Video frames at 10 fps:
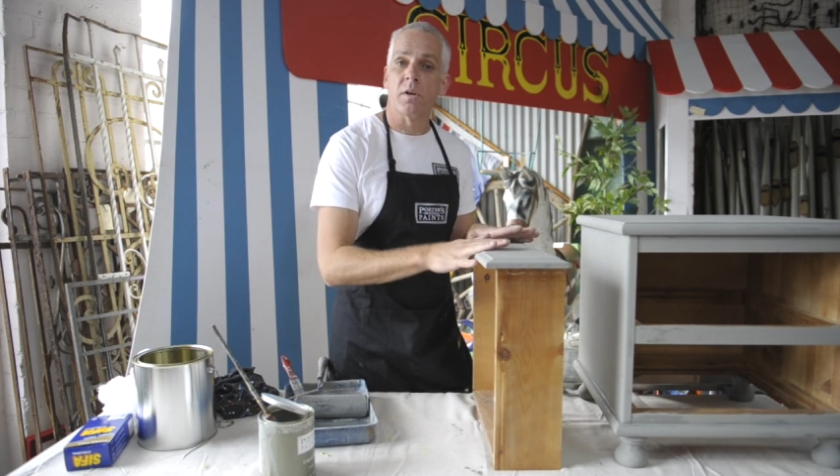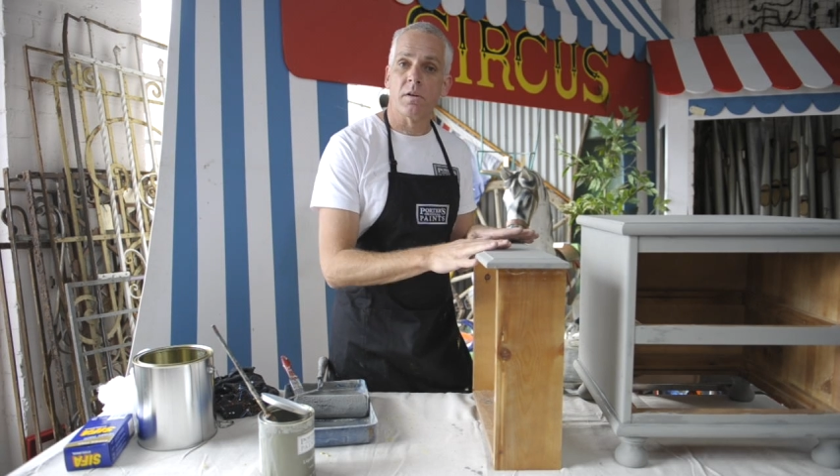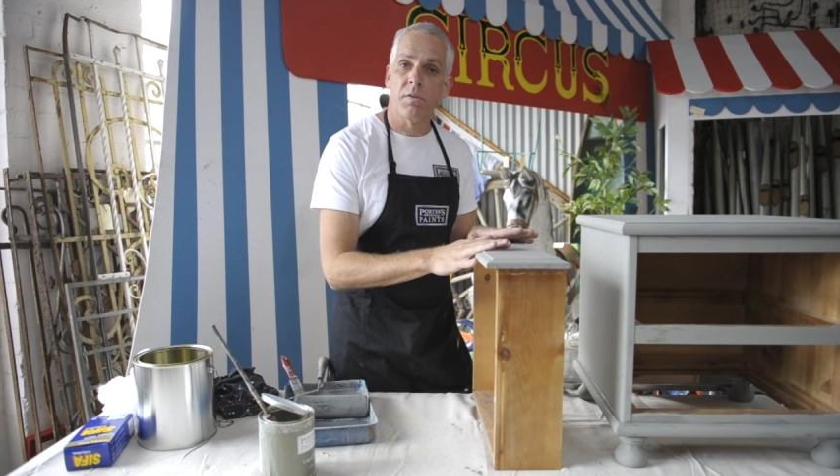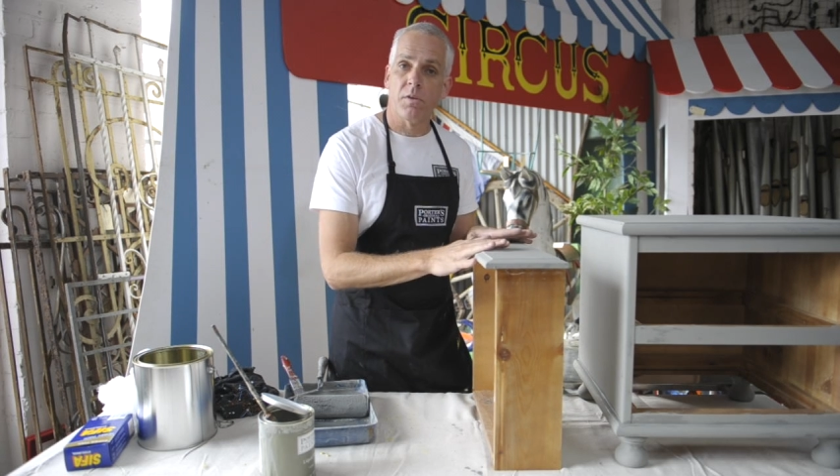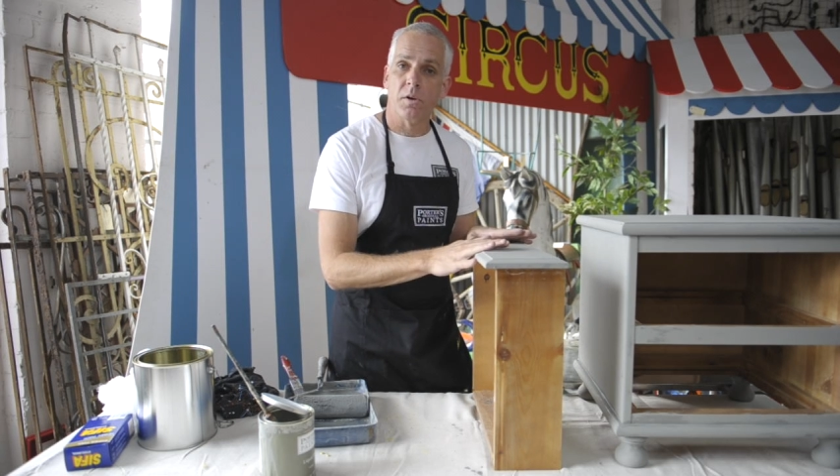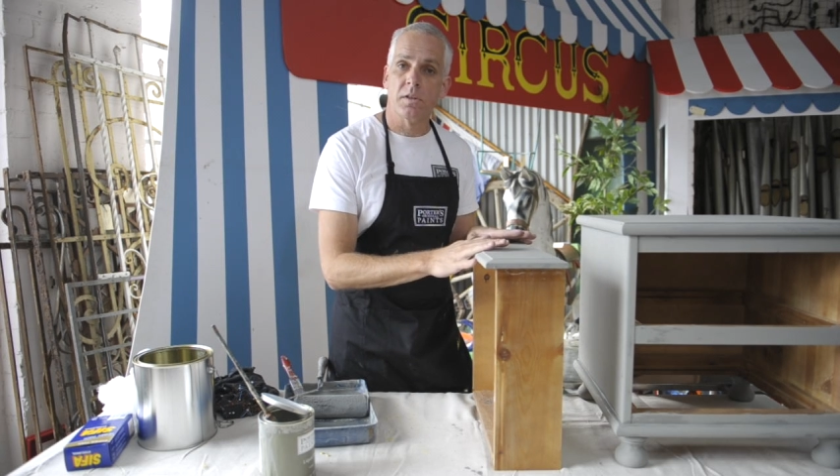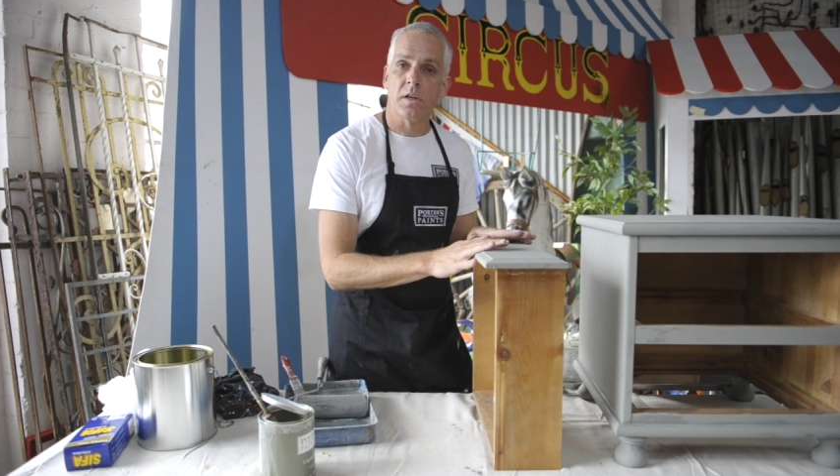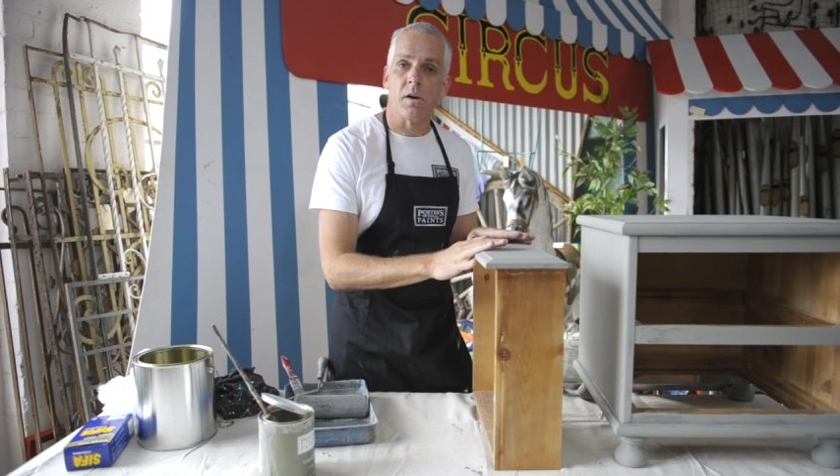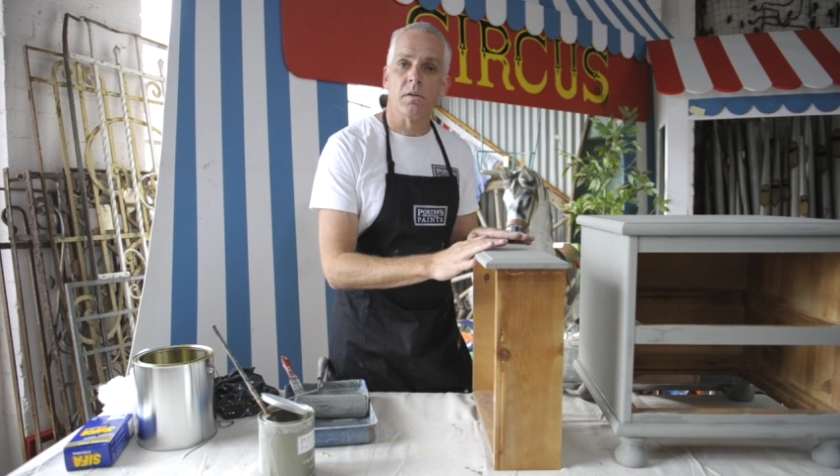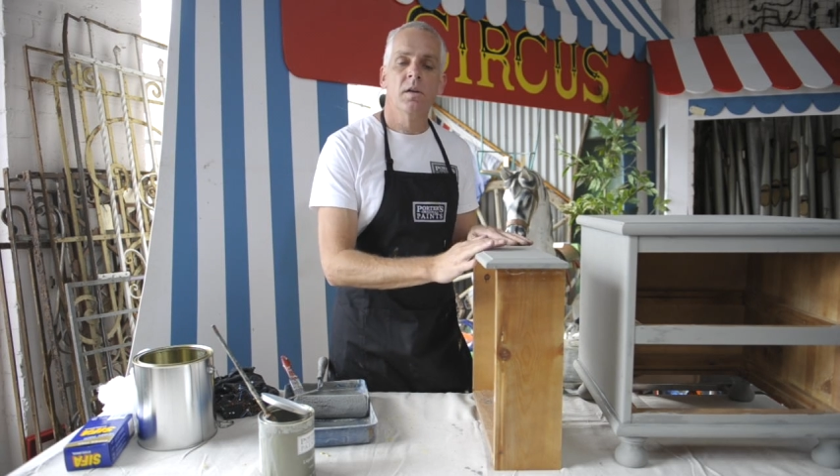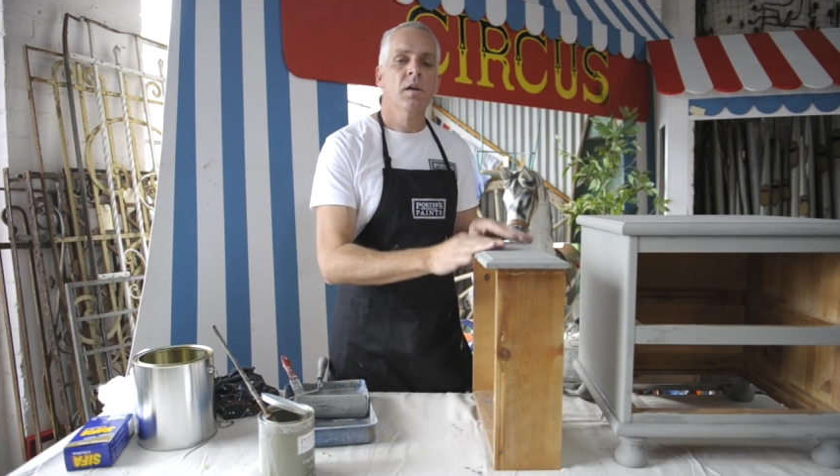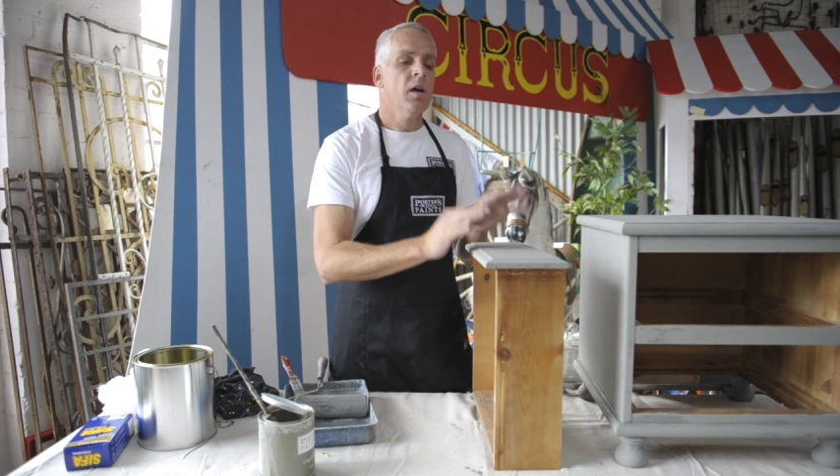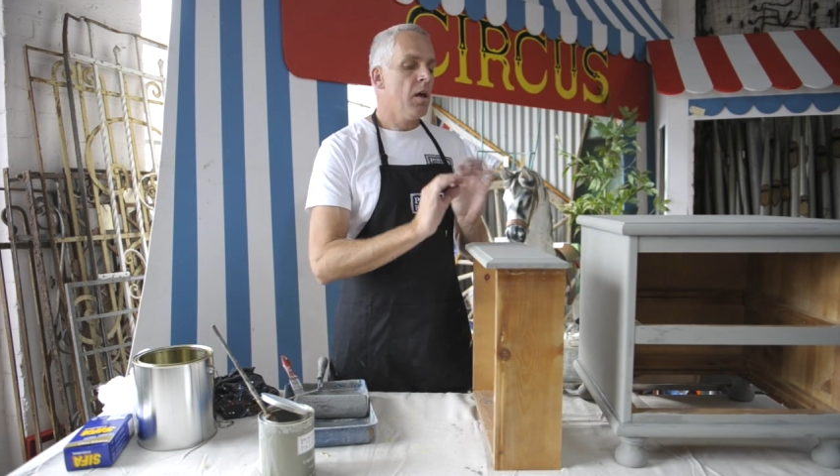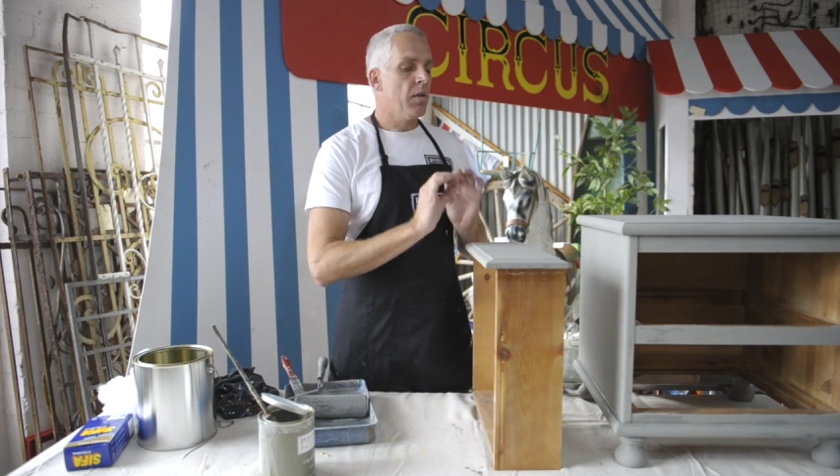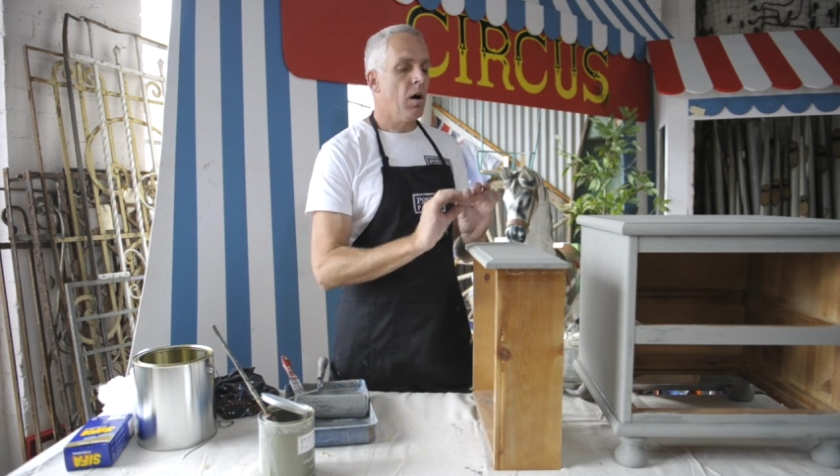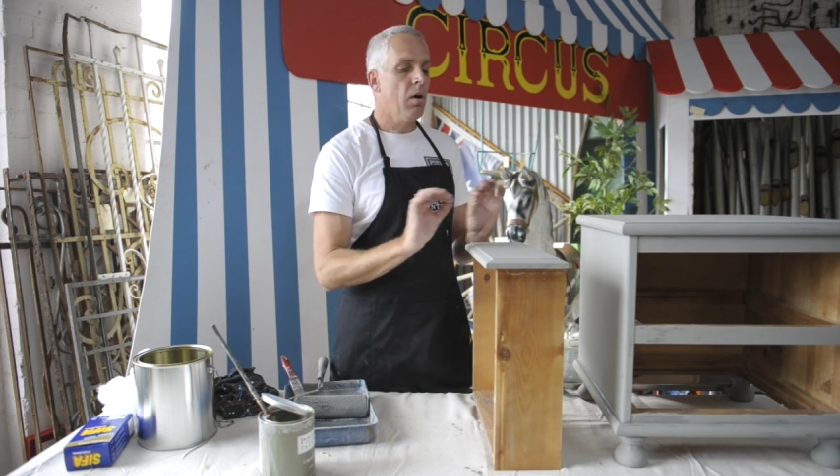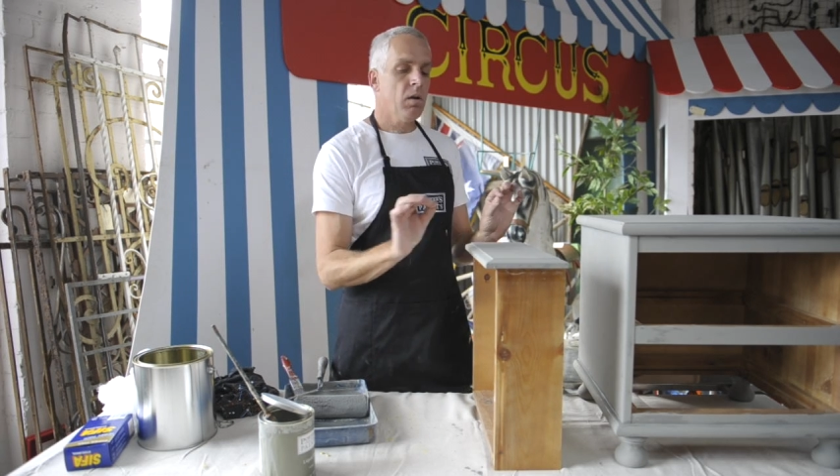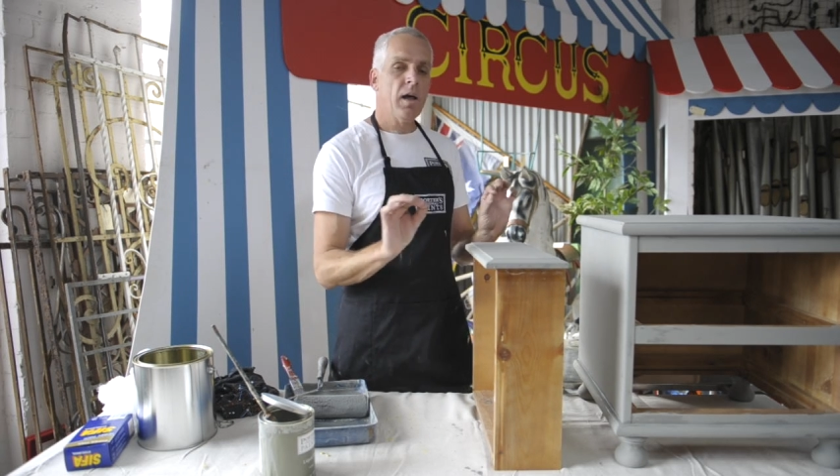on a 3rd coat. The whole